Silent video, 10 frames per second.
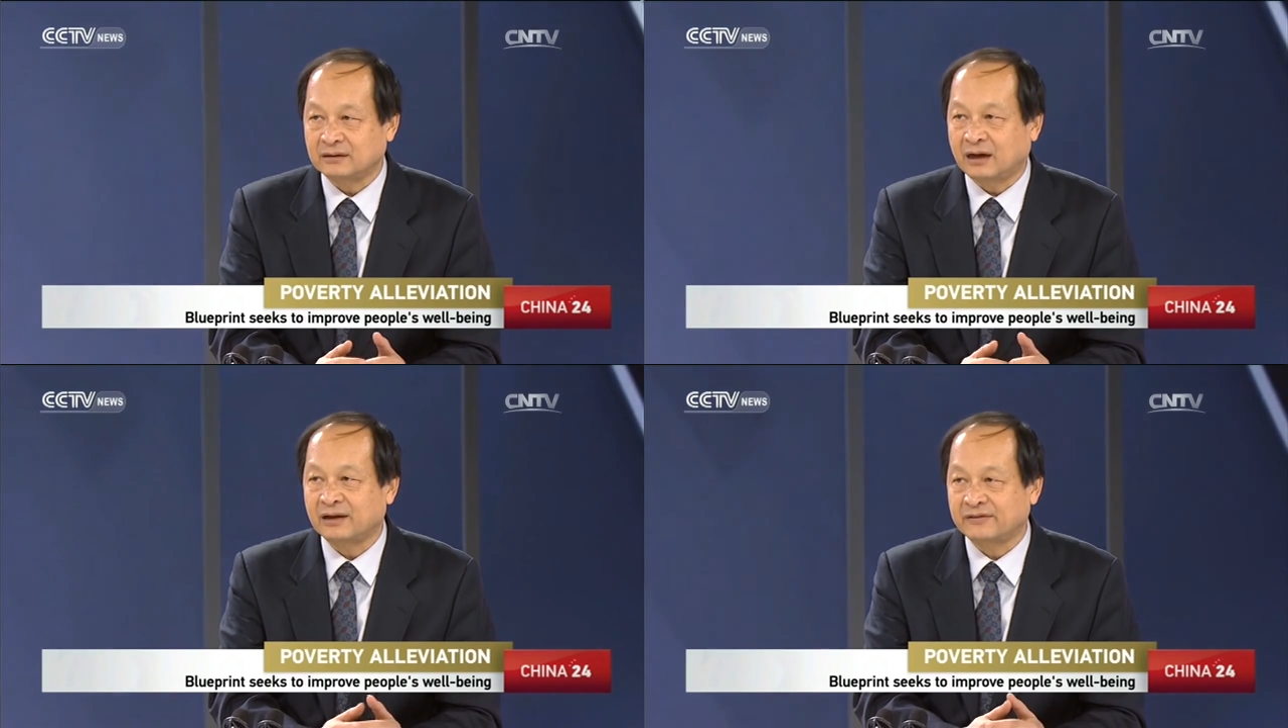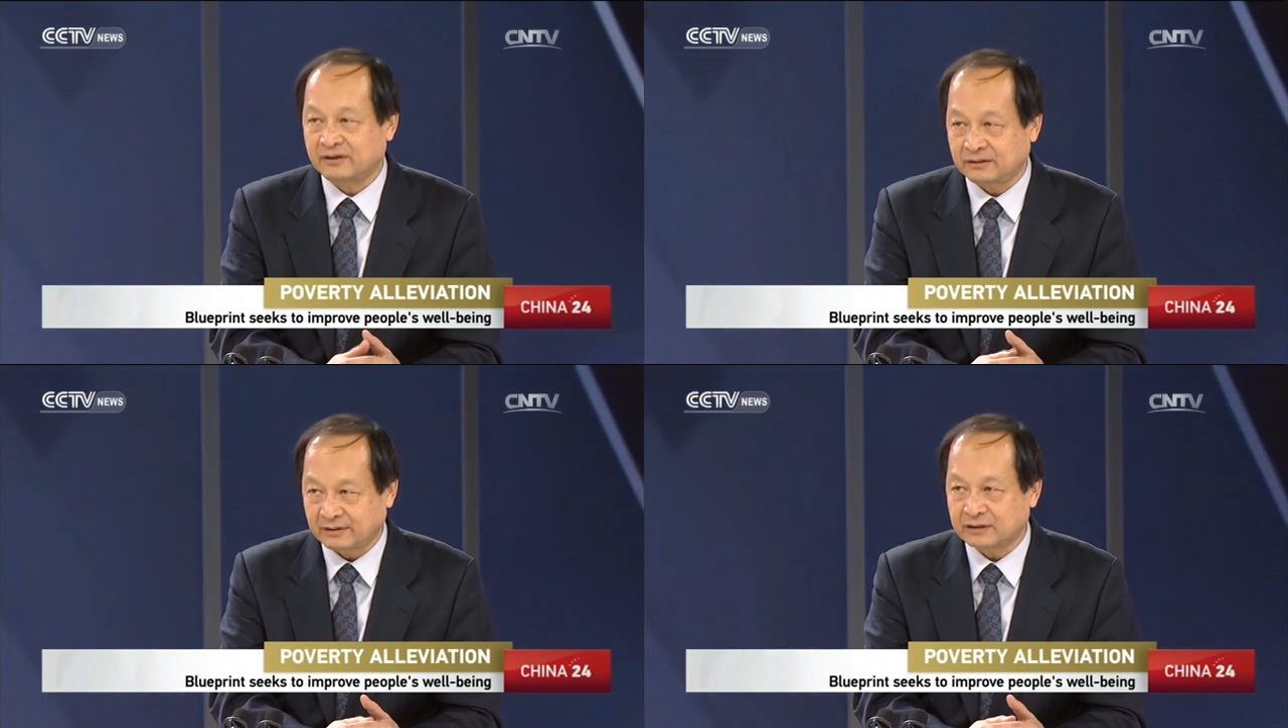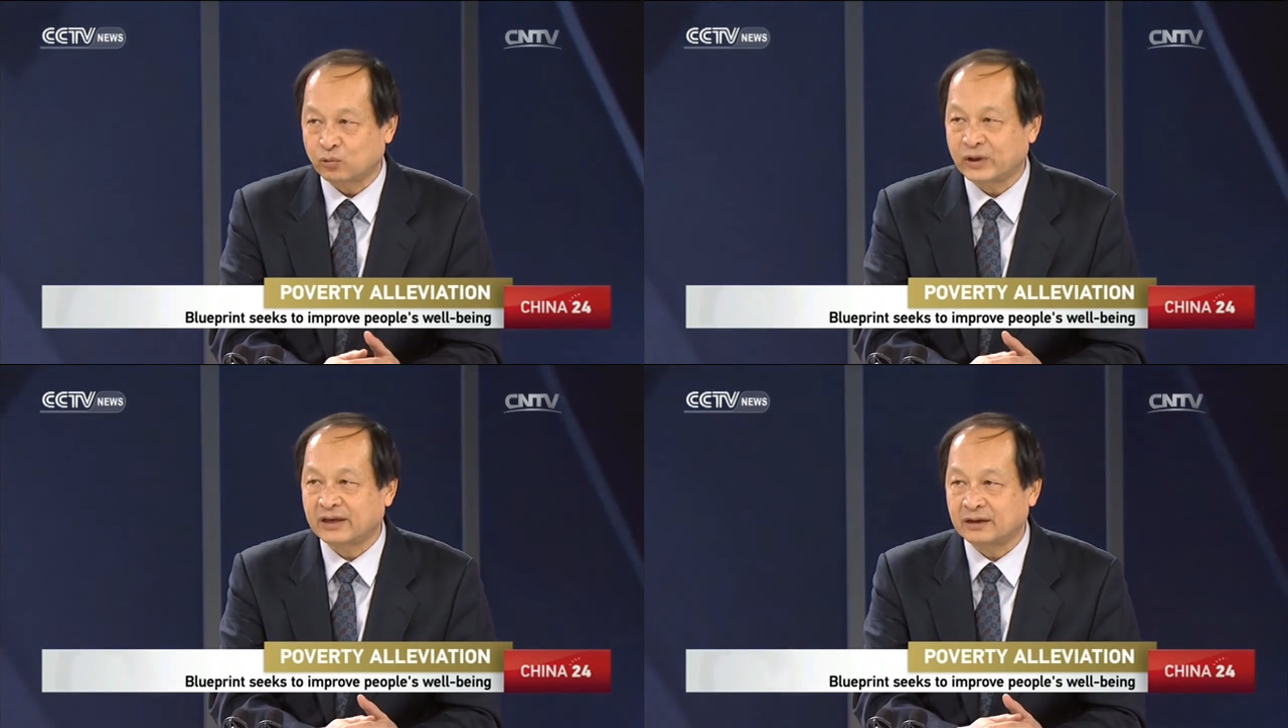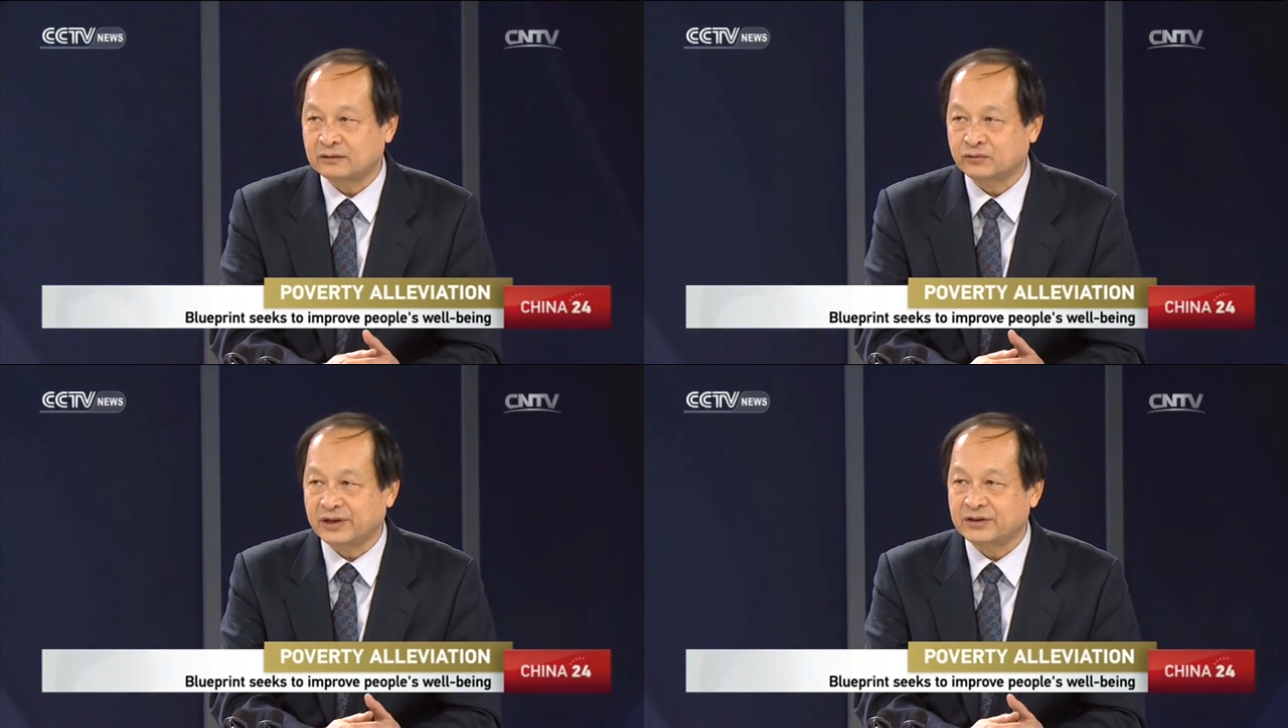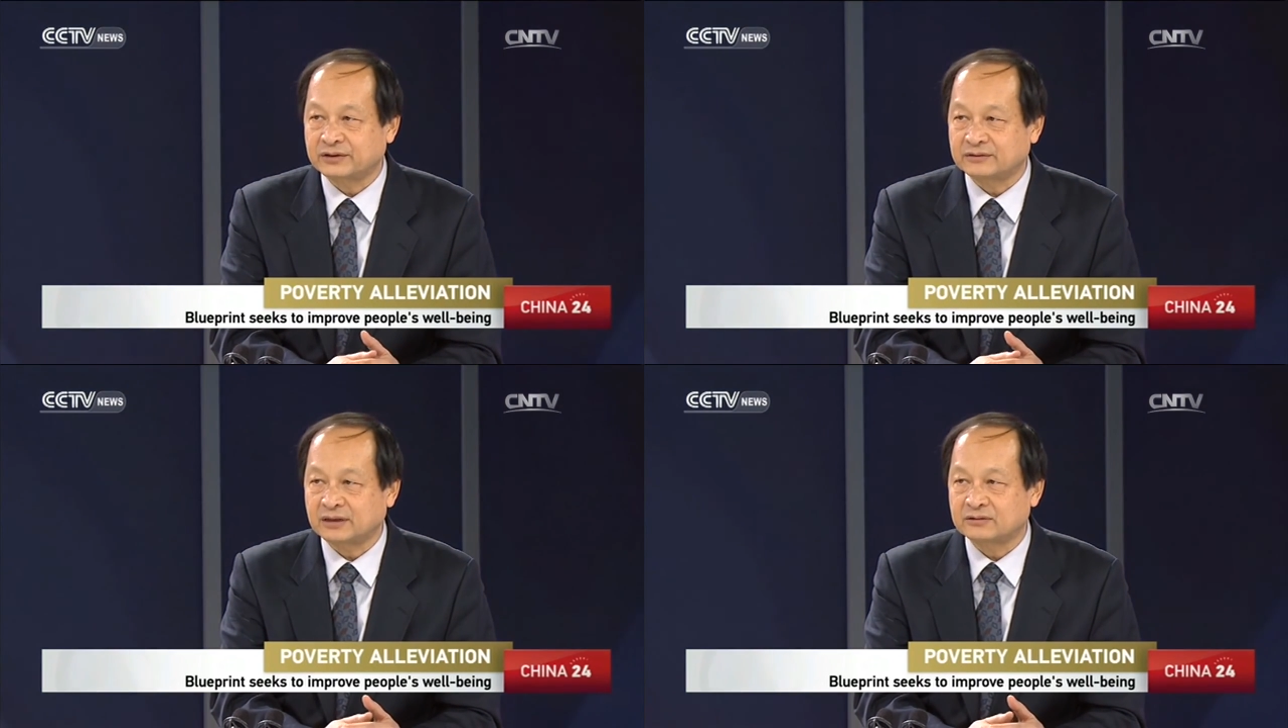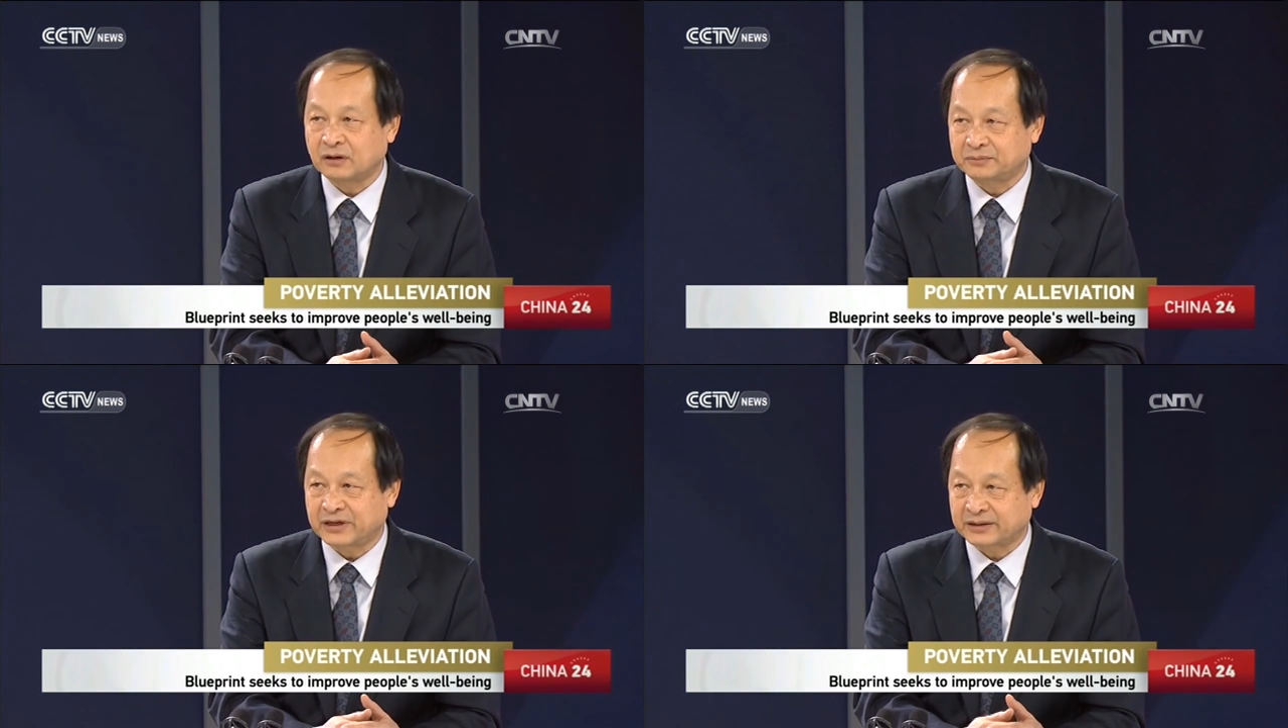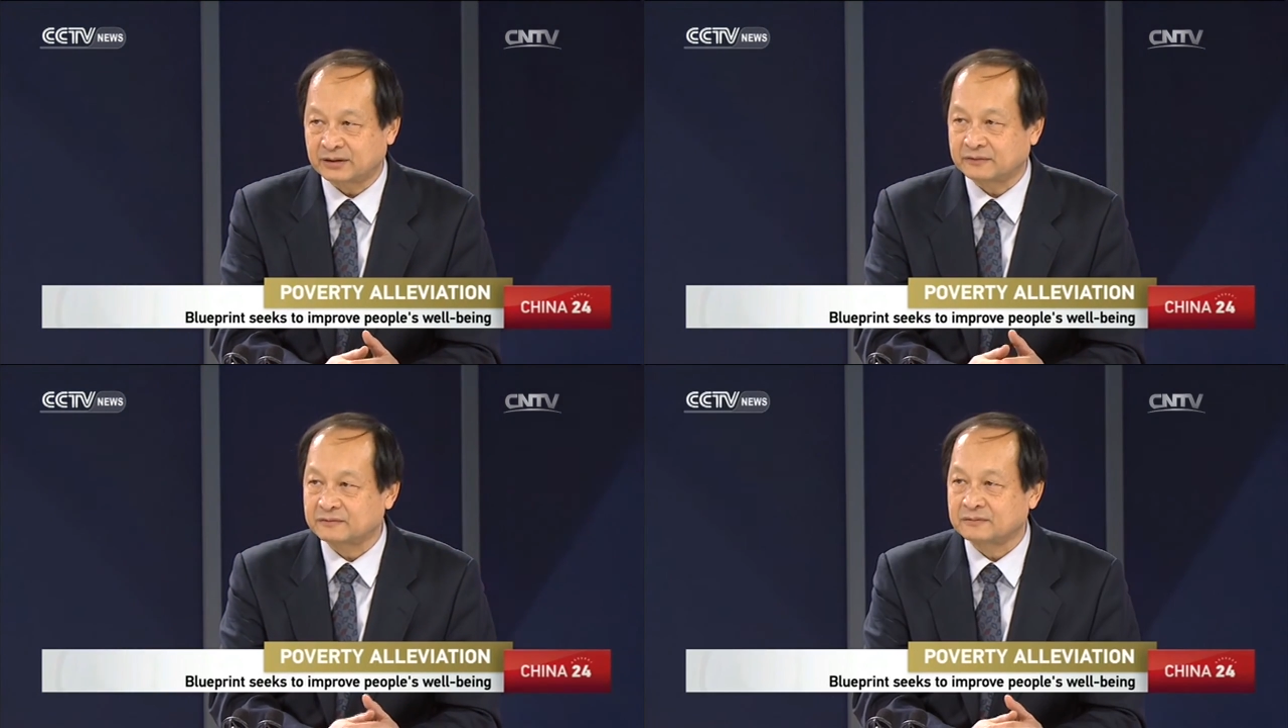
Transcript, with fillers: I think that we can reach this objective.